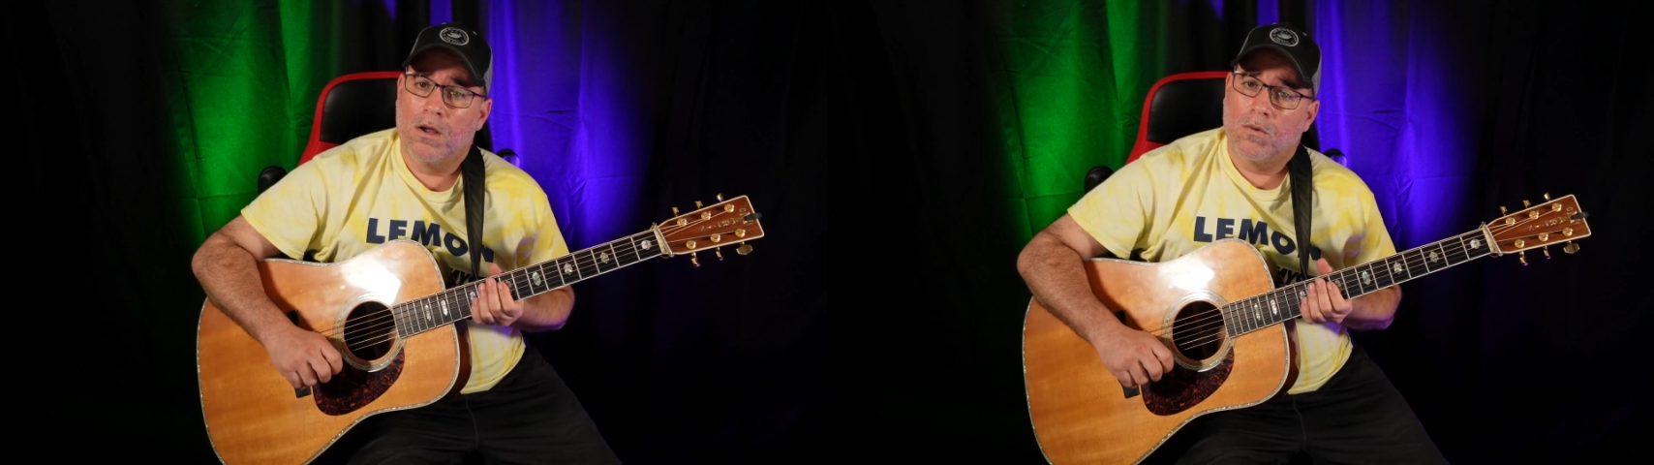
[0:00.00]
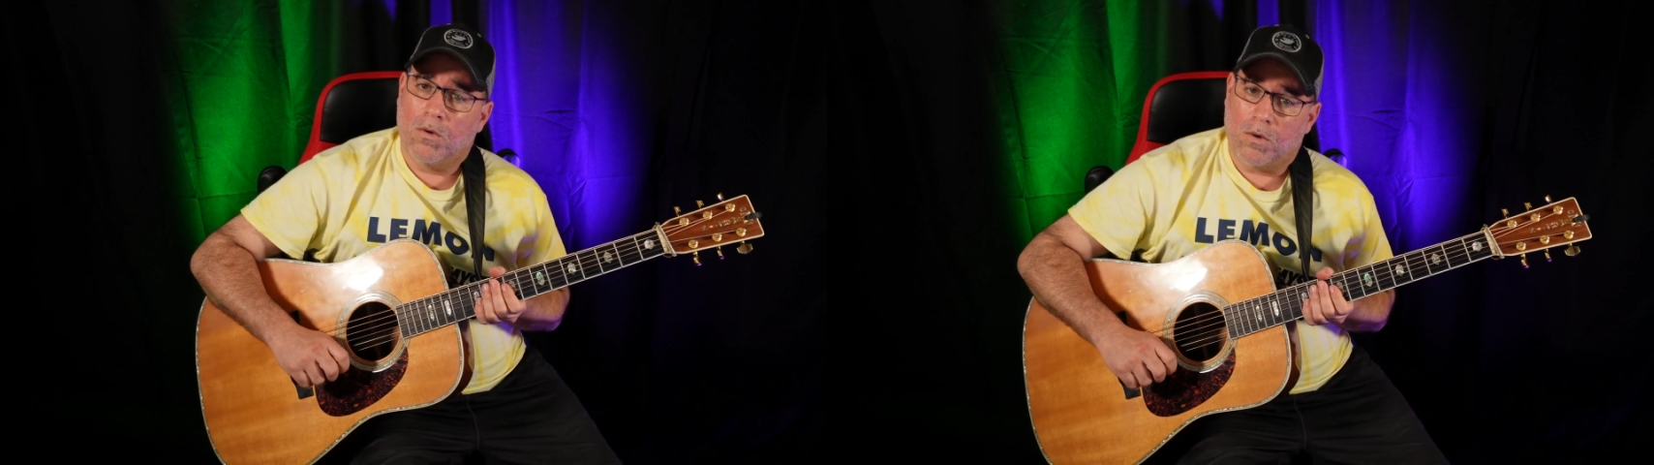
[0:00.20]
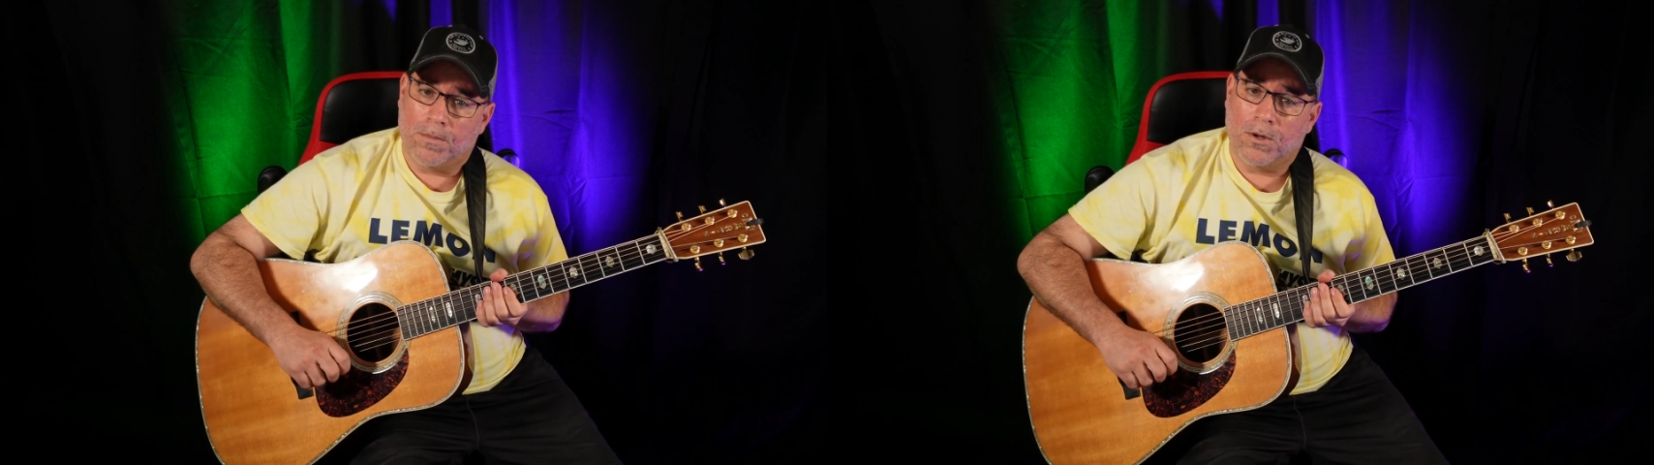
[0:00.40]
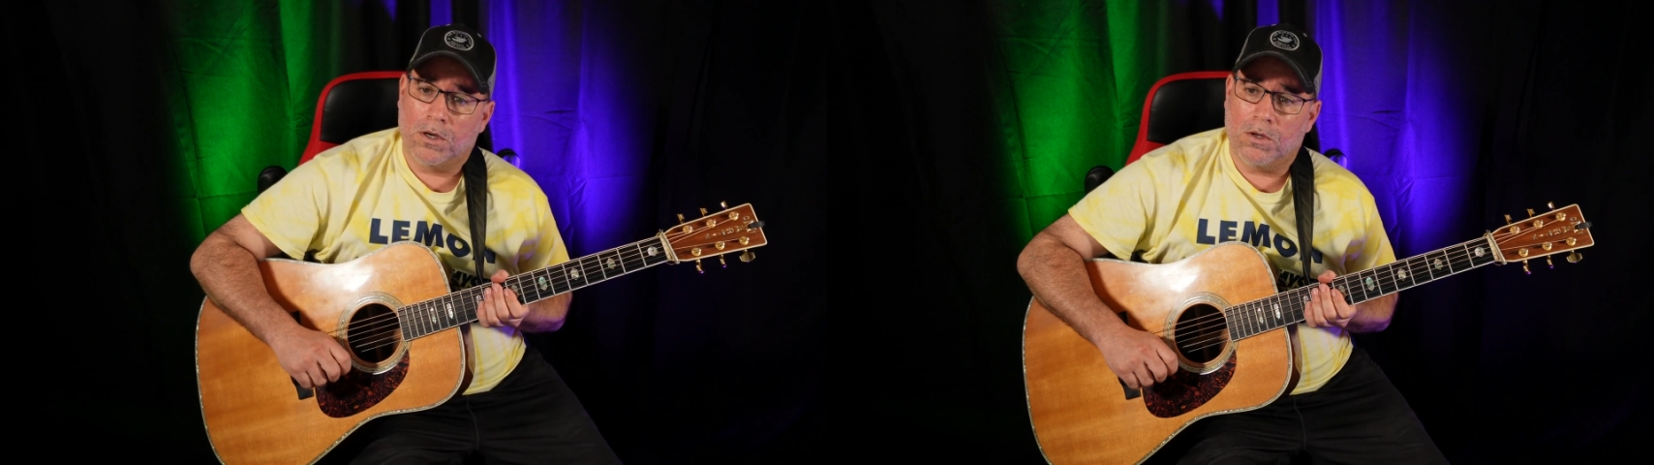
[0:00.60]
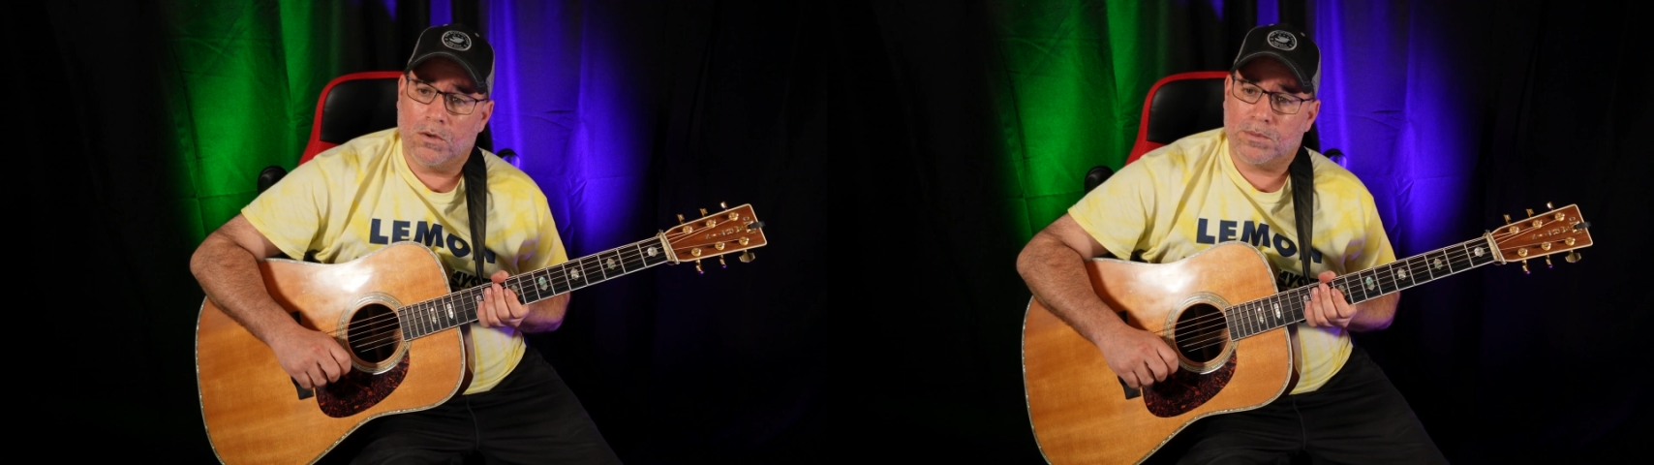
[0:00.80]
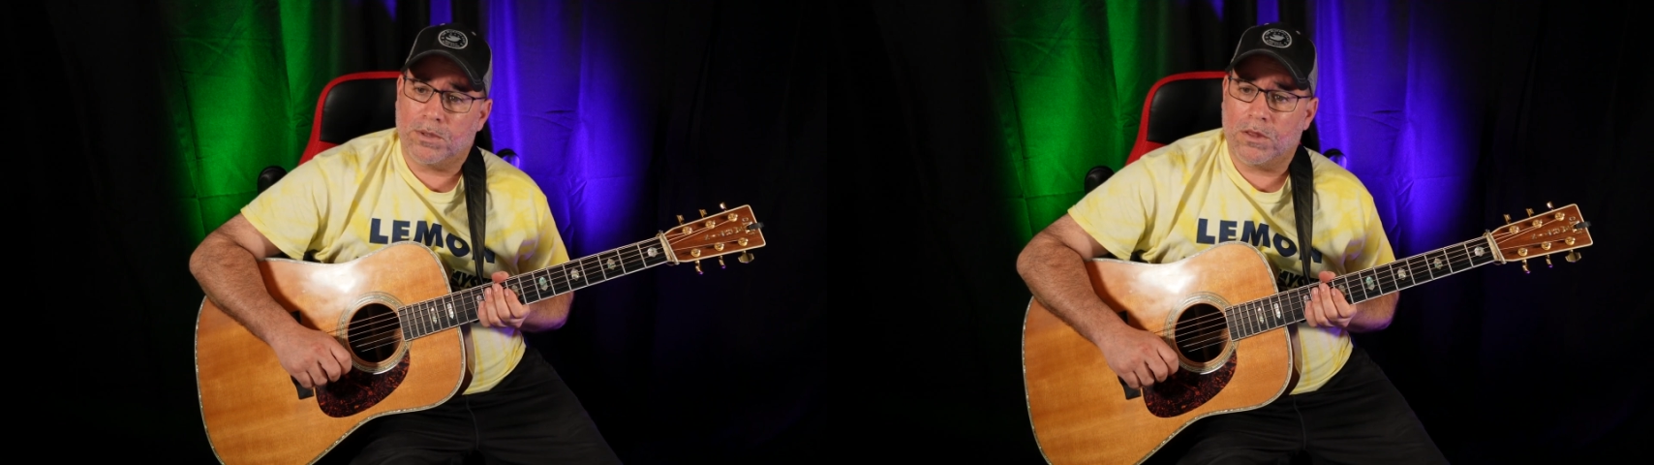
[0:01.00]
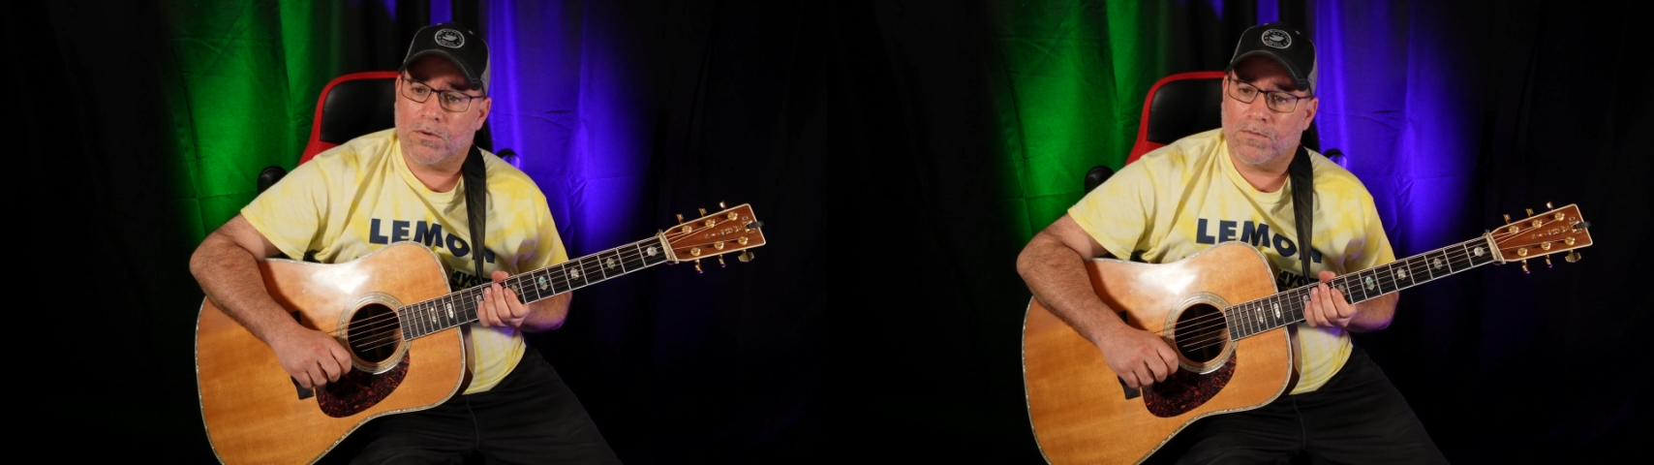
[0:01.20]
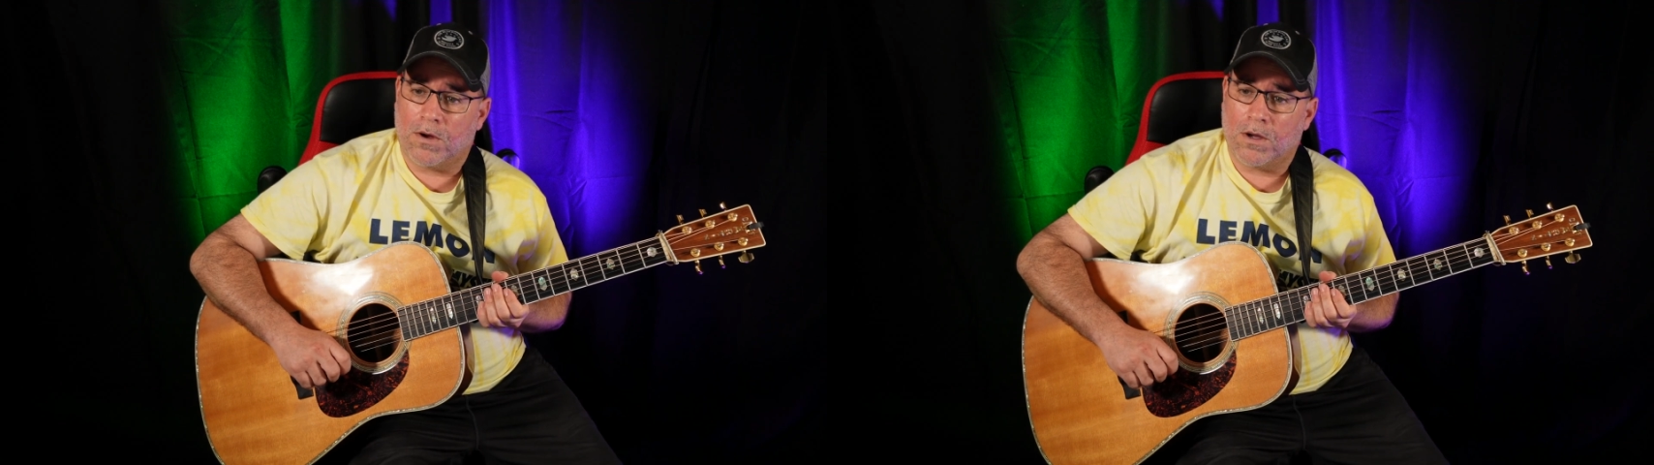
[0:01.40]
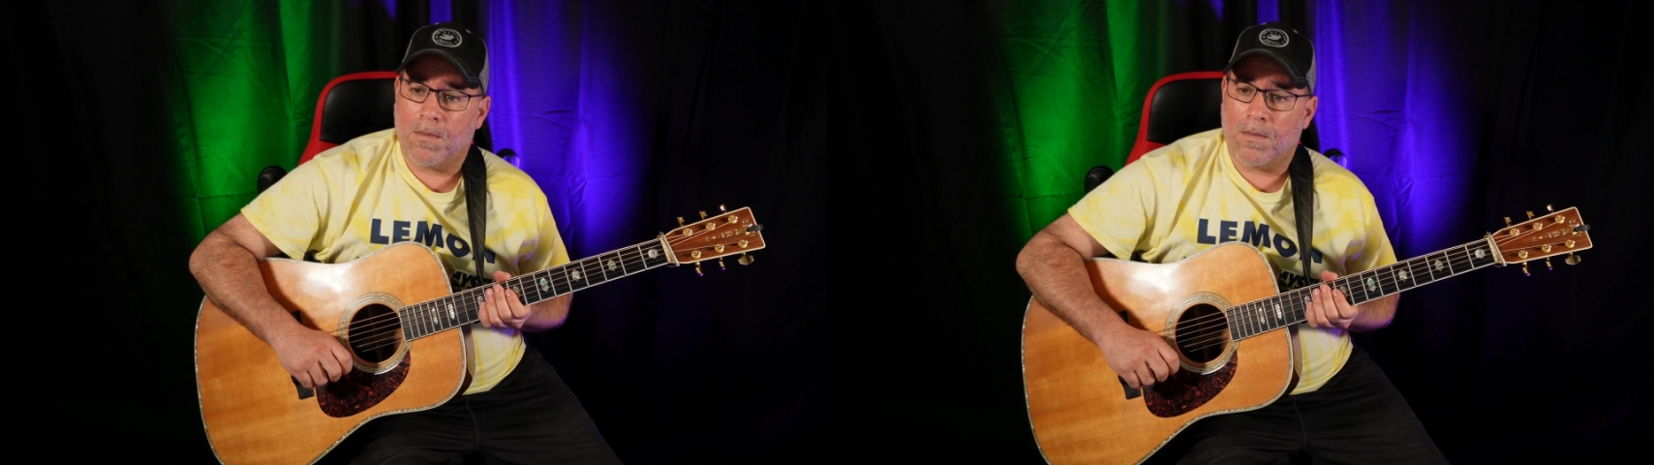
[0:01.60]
Well, what I'm going to do is play through Foggy